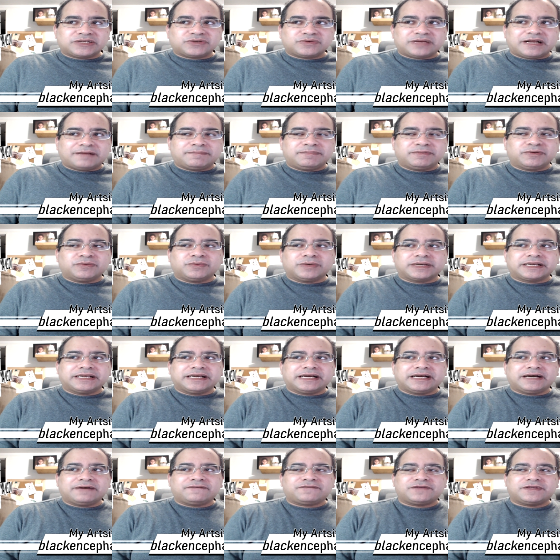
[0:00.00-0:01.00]
what I've been working
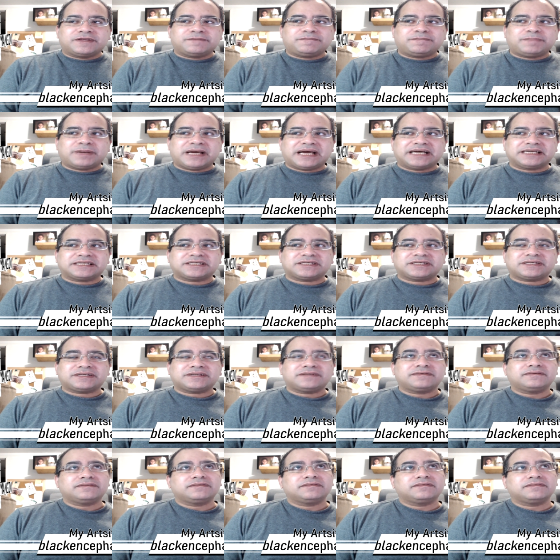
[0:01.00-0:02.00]
on for the past,
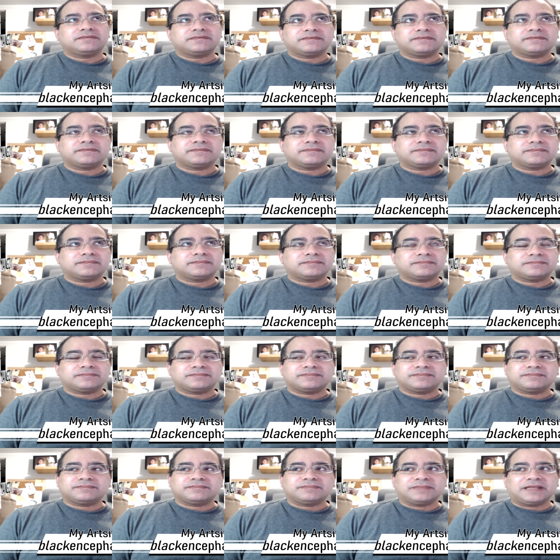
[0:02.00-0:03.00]

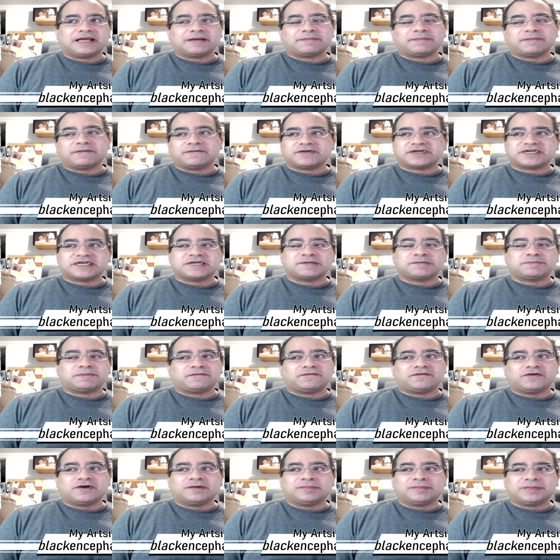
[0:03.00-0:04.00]
like since
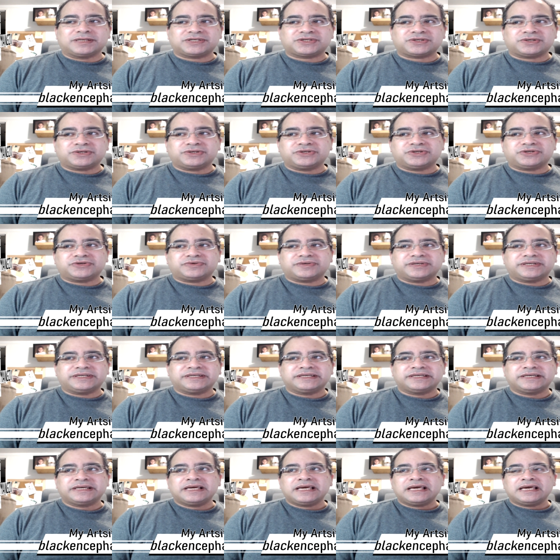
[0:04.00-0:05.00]
before my surgery.
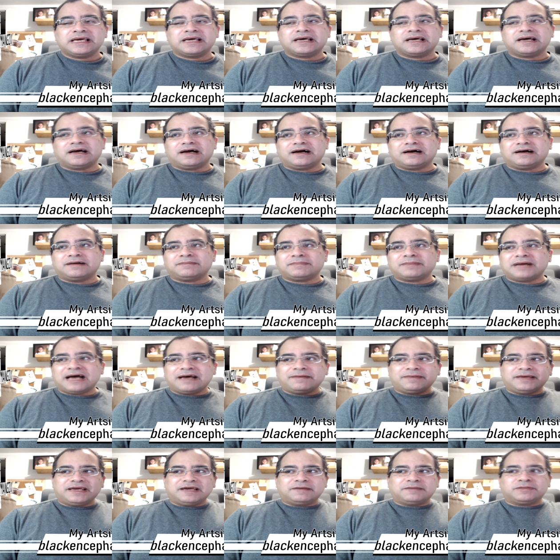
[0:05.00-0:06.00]
Um,
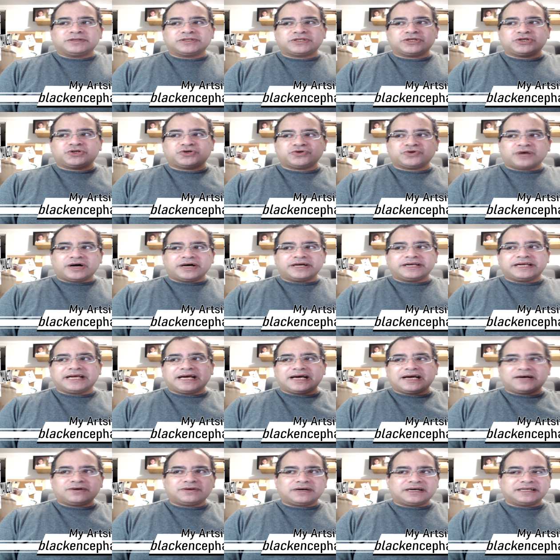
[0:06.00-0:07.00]
I'm able to draw
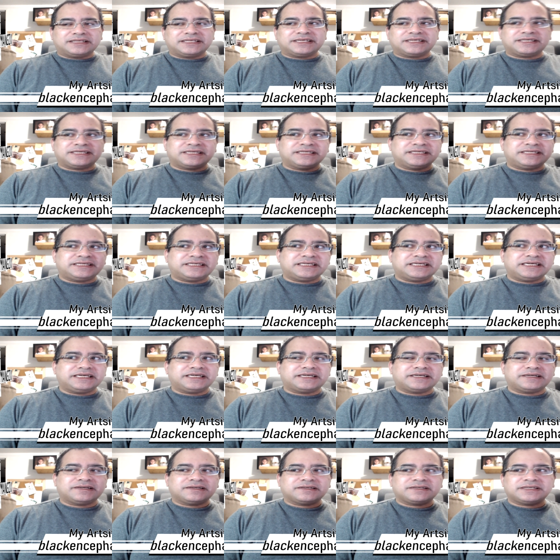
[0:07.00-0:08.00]
now on the Cintiq
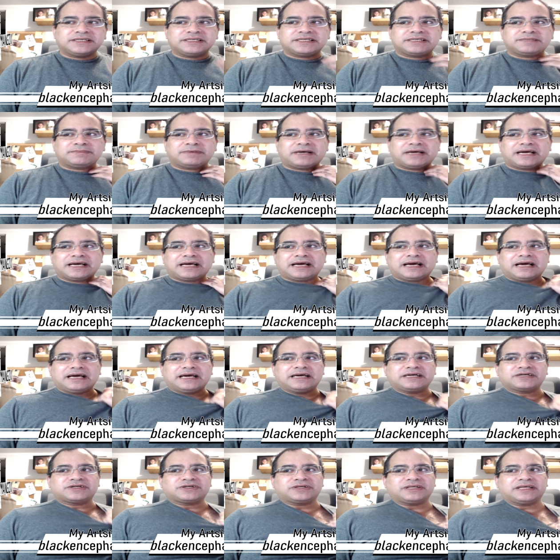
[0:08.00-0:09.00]
since I, I
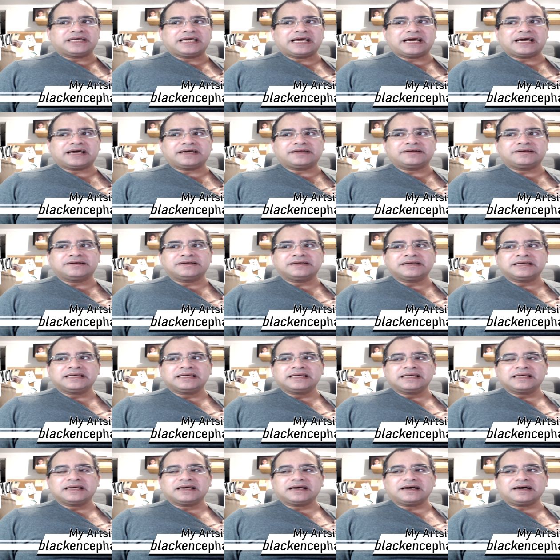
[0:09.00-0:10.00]
actually had
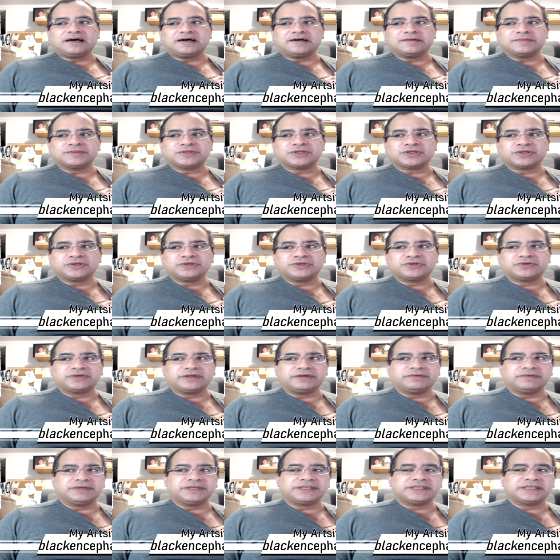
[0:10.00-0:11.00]
um, surgery
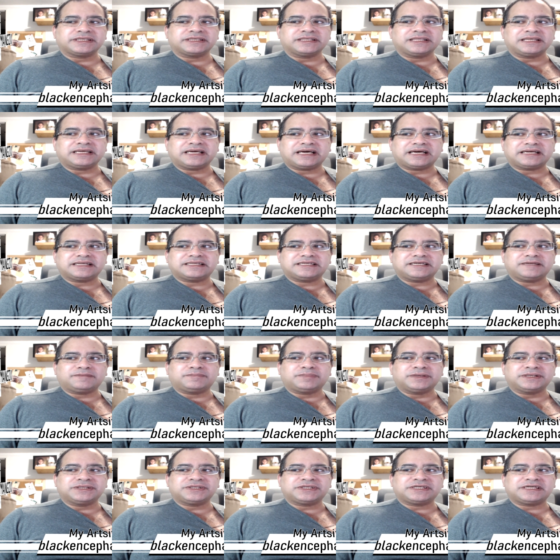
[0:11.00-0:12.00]
recently. I had deep
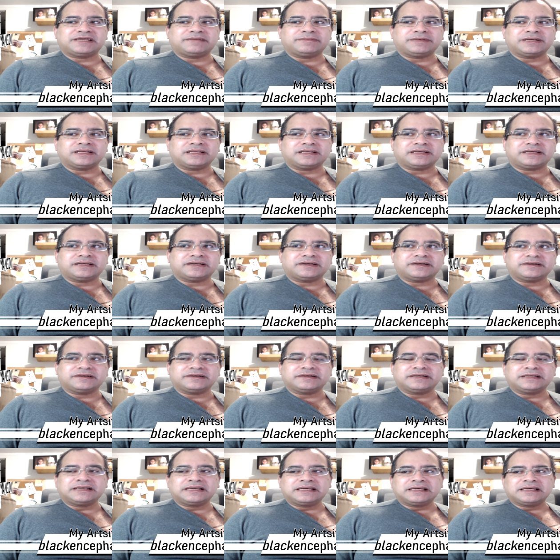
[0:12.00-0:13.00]
brain stimulator.
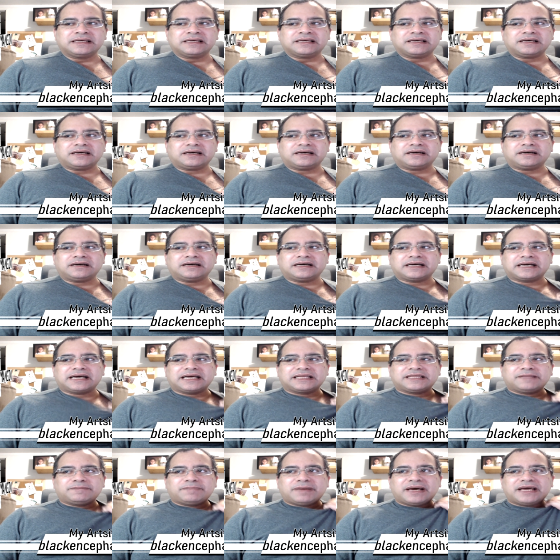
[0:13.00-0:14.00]
Uh, I got
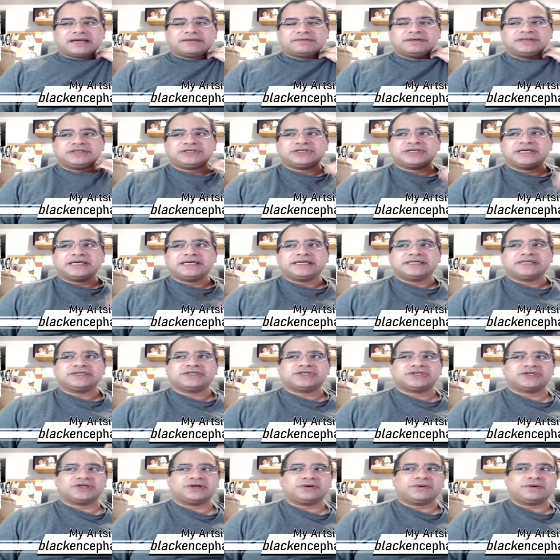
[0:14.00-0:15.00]
the battery changed,
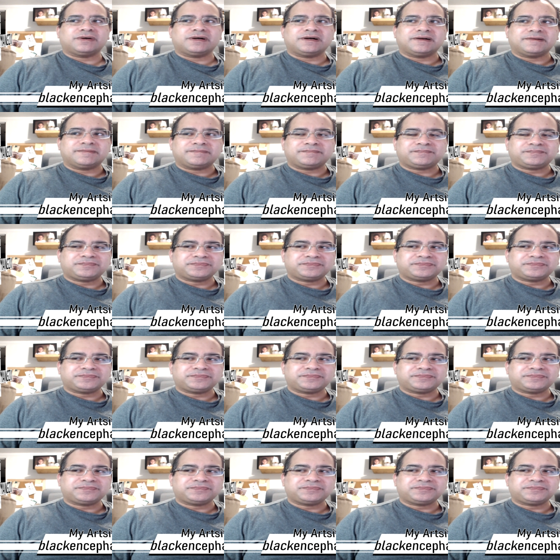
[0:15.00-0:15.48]
so um,